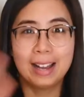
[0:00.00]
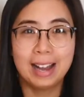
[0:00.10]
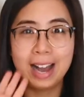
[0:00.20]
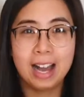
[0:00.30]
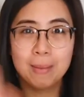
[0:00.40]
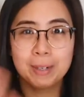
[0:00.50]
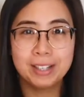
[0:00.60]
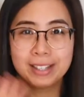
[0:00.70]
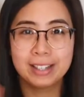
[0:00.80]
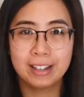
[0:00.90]
Hi
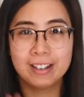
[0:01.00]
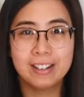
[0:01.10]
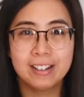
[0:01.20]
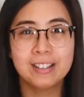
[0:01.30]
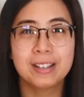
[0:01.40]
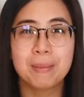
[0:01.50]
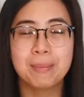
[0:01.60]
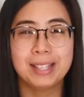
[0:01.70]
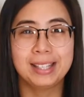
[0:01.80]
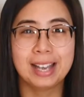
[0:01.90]
boys and girls,
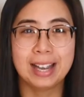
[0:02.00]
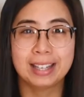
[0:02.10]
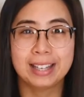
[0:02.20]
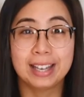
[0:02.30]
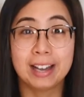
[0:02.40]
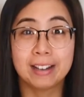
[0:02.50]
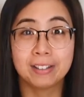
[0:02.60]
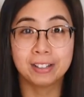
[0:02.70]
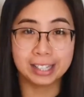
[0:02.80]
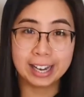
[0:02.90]
Miss Sang here.
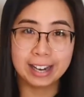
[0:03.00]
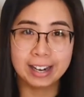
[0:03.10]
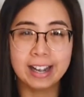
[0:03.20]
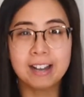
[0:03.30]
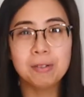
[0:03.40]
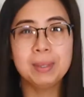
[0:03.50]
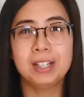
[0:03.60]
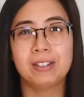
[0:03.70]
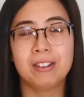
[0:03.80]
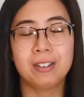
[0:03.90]
Today I'll be
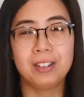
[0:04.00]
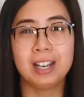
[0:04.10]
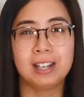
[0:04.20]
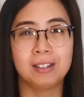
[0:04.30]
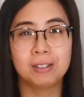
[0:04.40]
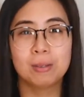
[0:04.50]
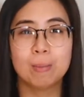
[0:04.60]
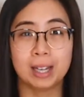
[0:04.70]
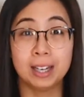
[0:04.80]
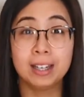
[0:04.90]
showing you how to
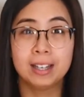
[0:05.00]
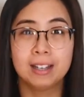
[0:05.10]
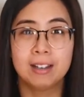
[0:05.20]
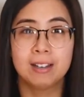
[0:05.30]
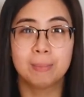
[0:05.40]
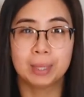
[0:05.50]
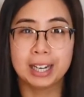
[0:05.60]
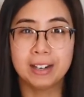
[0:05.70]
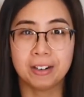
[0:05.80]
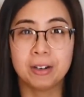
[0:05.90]
make
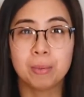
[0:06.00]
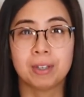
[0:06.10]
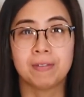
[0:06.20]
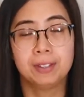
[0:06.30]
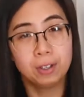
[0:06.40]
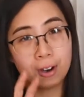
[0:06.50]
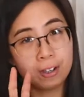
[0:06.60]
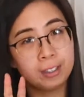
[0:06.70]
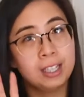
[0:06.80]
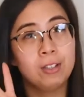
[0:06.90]
Play-Doh with
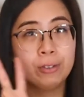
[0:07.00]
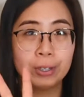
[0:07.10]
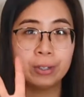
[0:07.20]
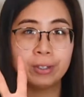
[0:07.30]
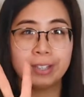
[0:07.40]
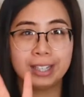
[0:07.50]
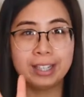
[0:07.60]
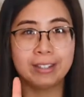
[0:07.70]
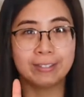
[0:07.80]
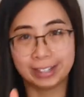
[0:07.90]
only 2
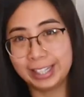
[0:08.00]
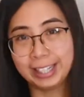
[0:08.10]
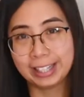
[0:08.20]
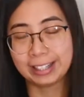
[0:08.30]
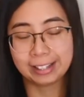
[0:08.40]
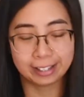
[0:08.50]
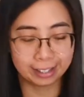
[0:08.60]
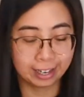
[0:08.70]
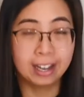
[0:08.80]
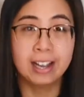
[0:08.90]
ingredients.
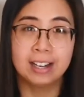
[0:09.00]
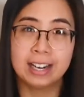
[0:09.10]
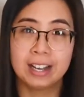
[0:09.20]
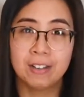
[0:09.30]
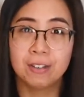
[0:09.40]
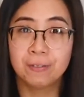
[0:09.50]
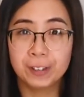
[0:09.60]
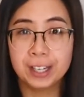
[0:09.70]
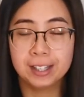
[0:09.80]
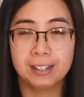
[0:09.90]
Now the
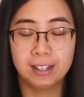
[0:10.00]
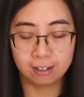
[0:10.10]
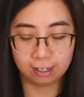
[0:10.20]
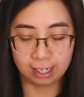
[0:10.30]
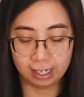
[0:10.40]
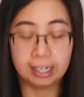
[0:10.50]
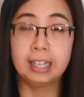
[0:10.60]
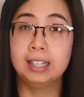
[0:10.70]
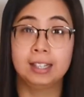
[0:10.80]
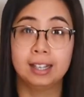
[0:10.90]
first thing you need
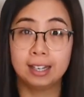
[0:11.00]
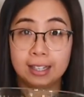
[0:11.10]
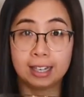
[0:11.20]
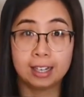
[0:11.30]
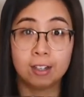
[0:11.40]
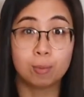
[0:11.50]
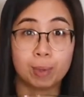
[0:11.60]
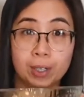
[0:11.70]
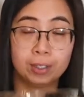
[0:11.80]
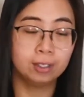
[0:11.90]
is a large
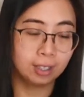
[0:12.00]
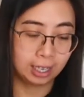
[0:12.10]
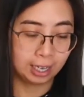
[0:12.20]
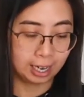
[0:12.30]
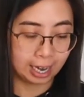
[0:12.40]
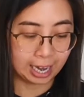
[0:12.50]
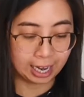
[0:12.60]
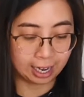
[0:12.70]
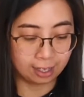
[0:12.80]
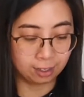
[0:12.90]
bowl,
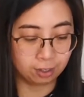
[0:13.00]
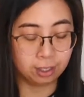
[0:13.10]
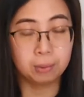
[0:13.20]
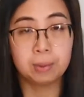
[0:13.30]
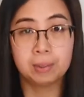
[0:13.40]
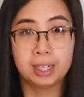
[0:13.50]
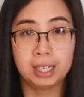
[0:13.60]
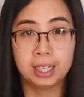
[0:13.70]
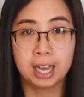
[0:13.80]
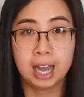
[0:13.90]
and you will need